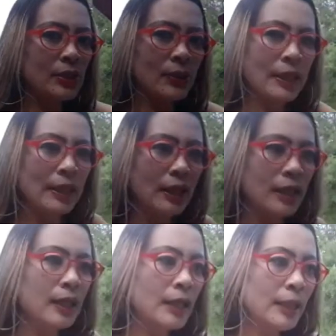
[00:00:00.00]
So I
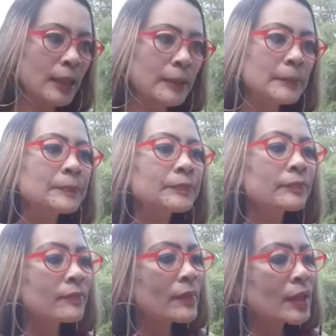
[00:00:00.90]
gonna
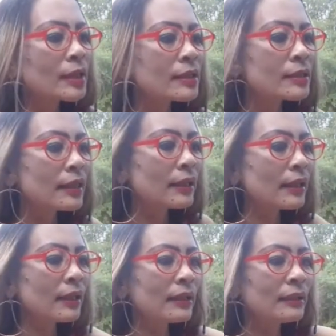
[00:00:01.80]

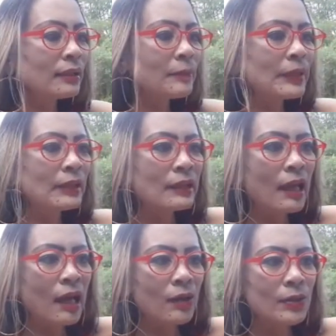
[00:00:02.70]
study a little
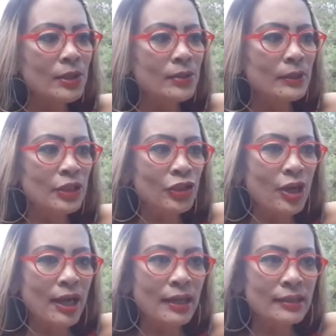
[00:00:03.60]
bit how to
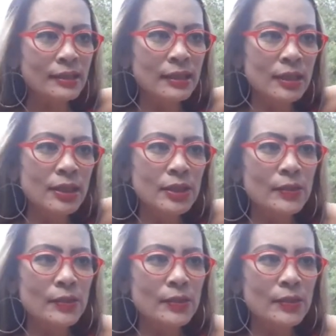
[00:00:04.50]
adjust.